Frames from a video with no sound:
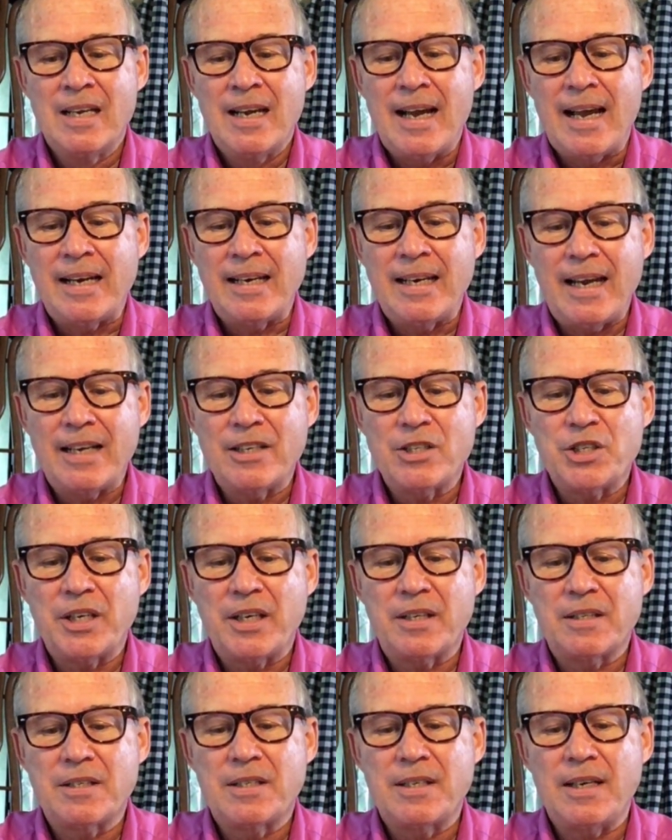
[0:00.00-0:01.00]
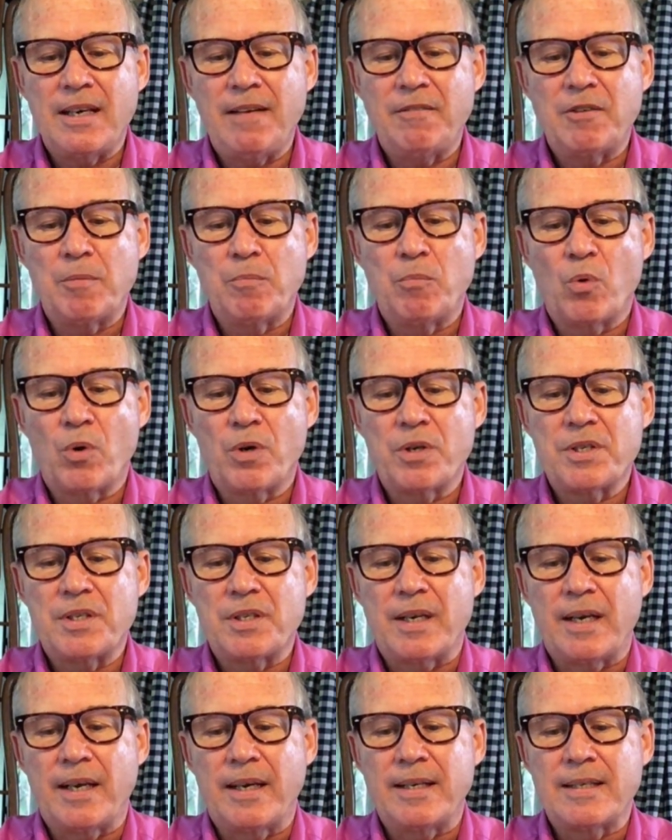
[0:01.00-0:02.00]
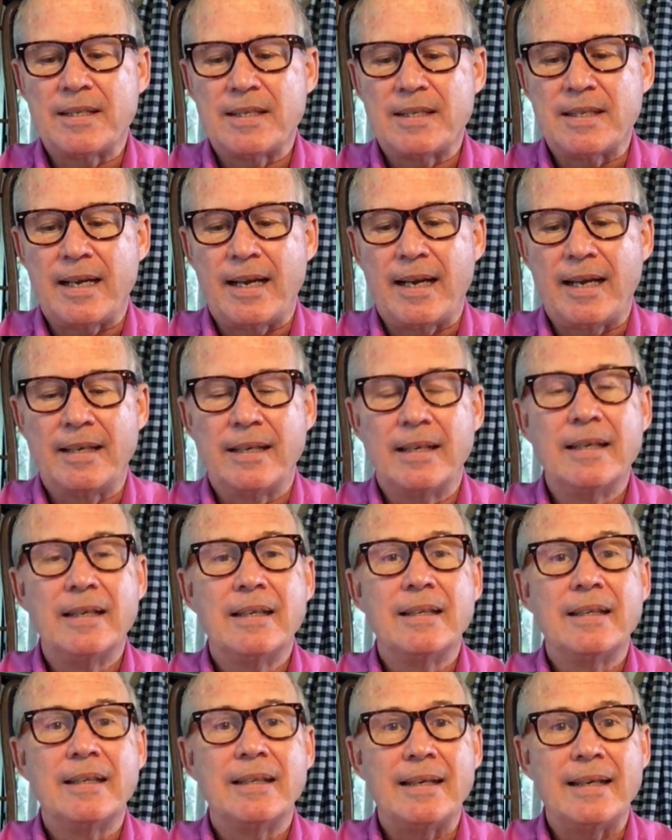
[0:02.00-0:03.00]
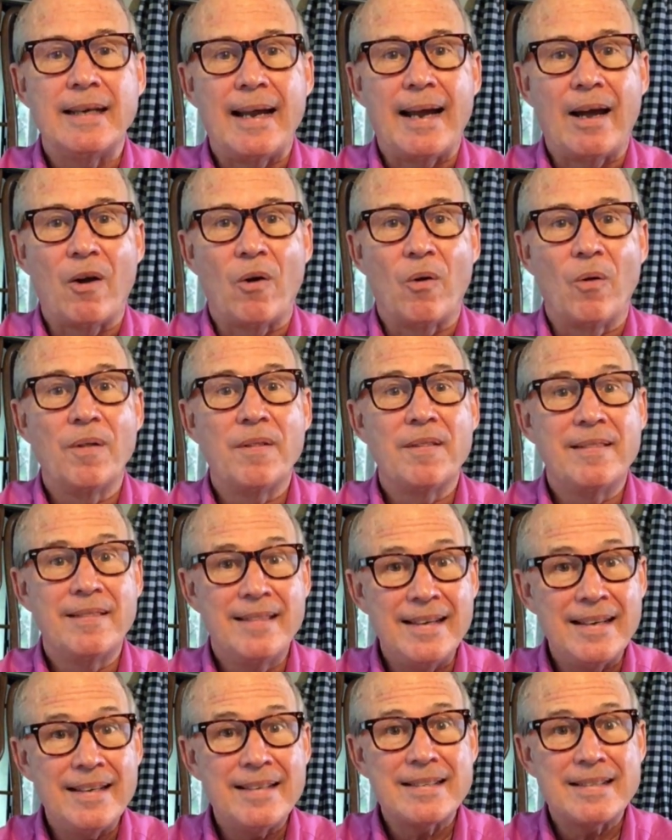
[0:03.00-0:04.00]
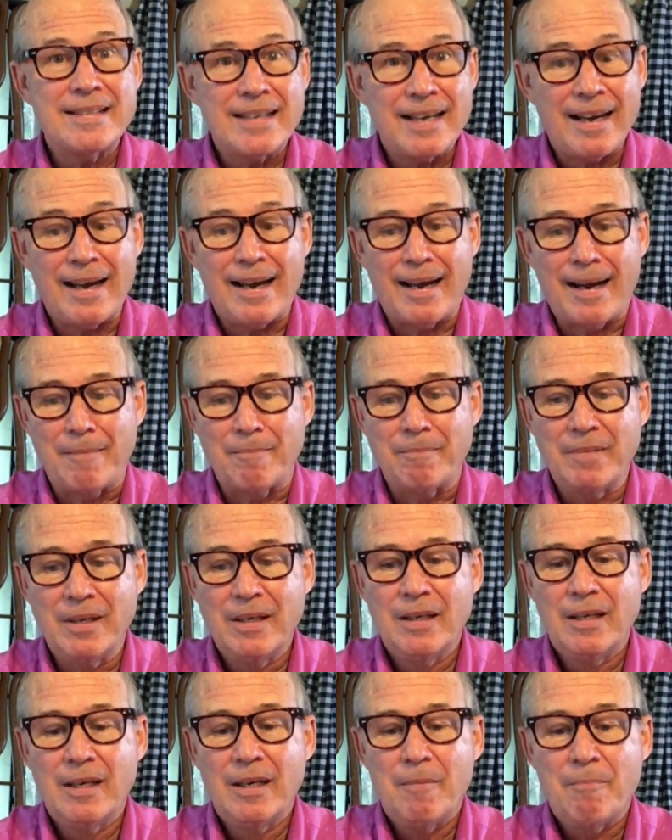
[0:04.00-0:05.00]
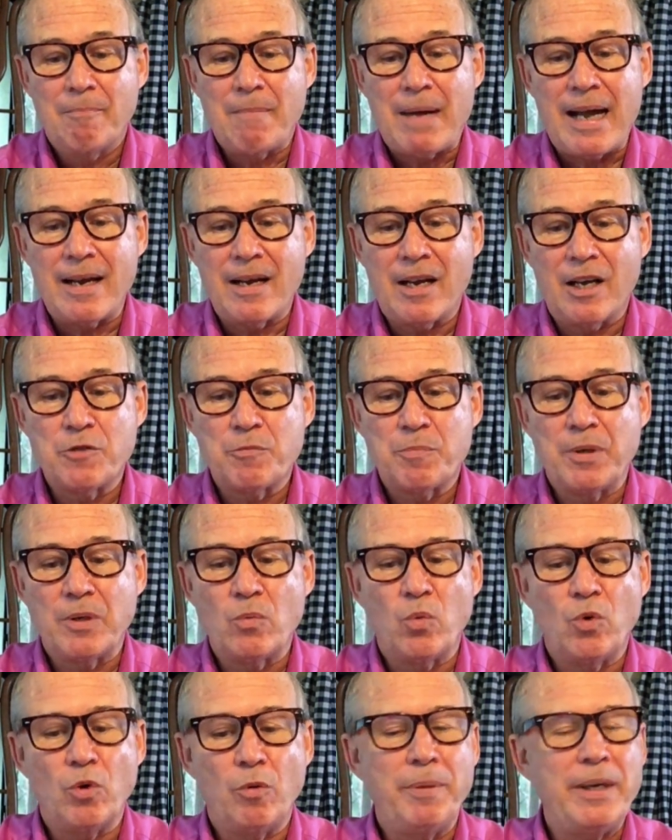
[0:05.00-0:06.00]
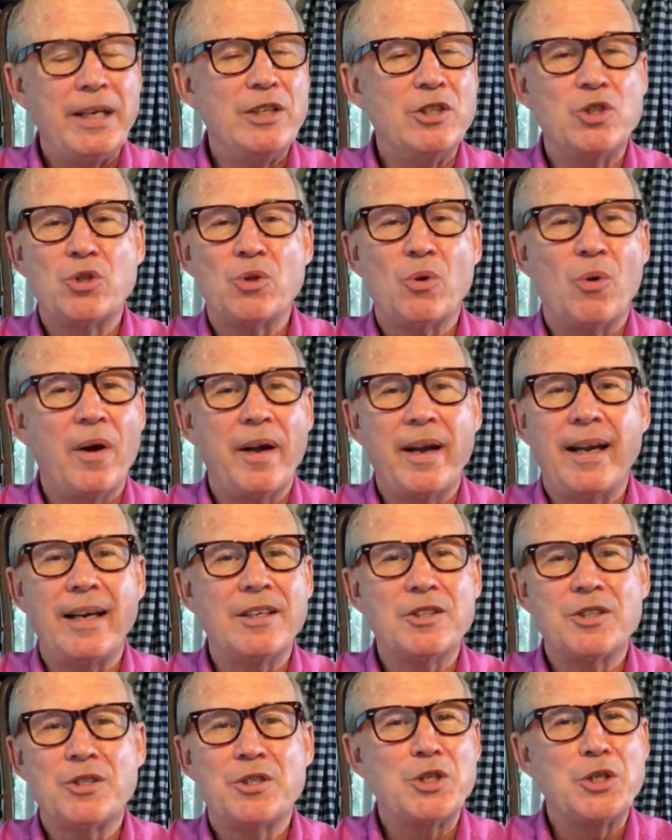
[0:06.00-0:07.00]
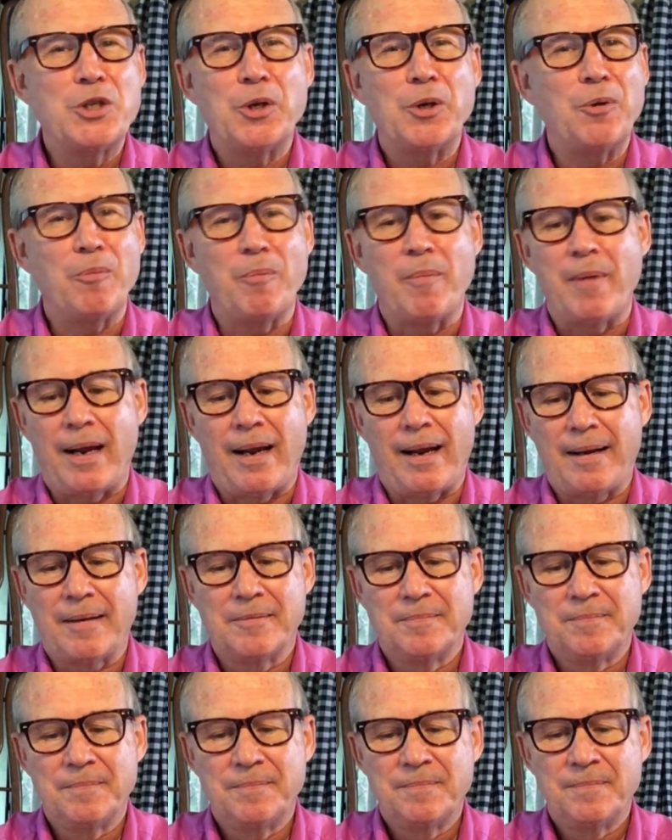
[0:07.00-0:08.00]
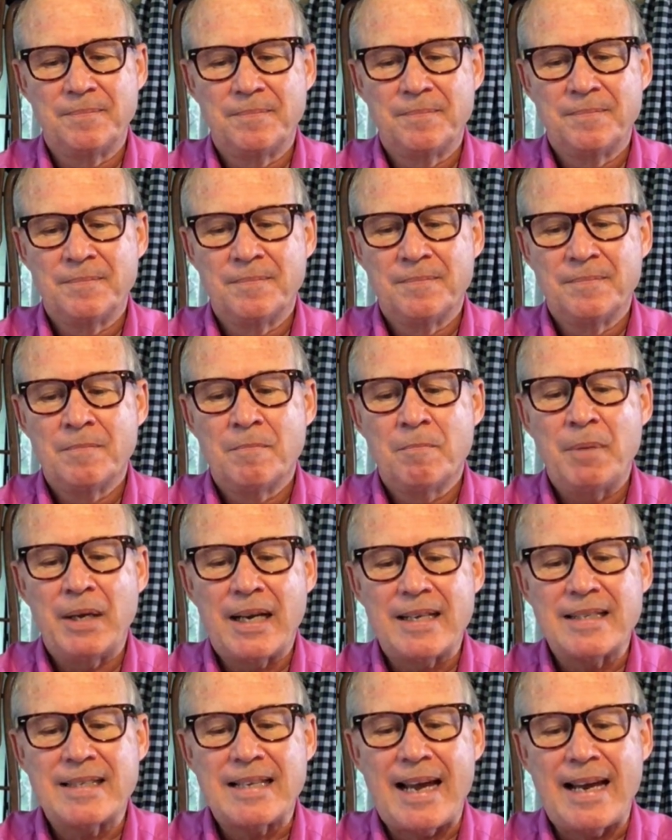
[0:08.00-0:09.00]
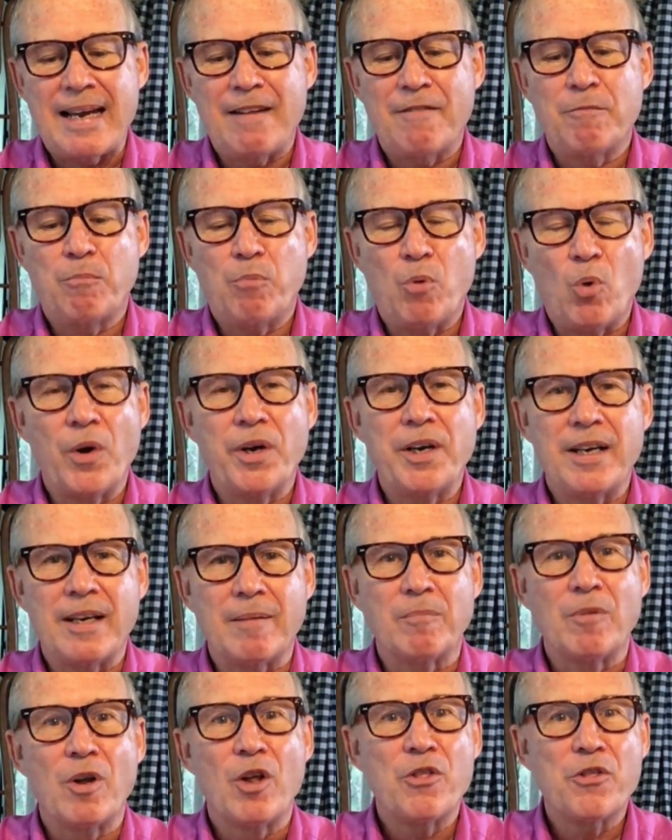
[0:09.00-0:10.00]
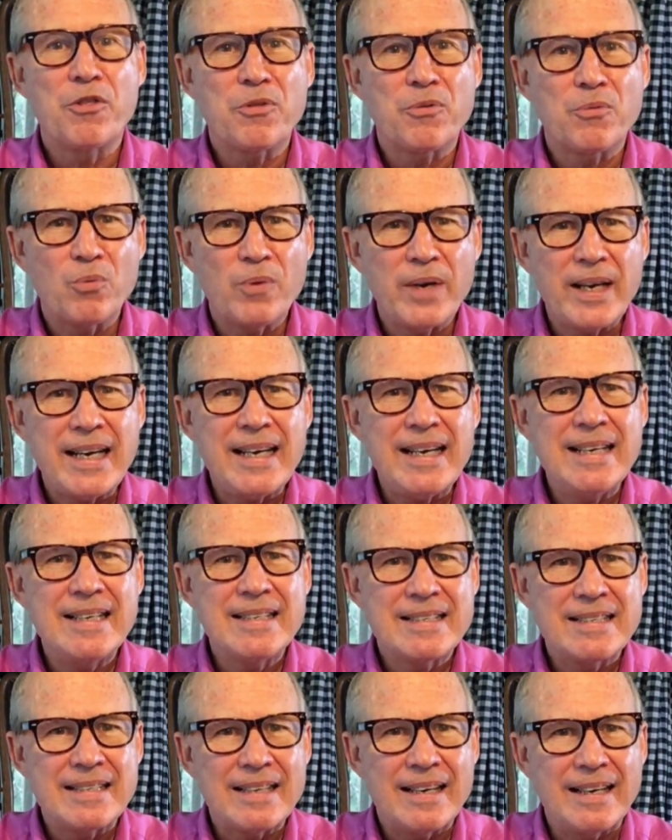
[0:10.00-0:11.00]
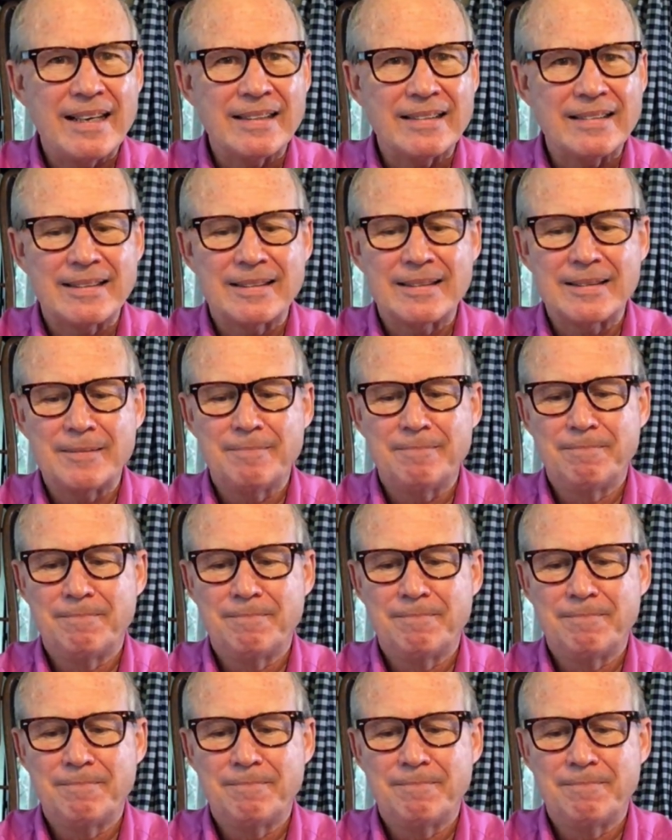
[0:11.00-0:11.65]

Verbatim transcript: And again she conceived and bore a son and said, Now, this time my husband will be joined to me because I have borne him three sons.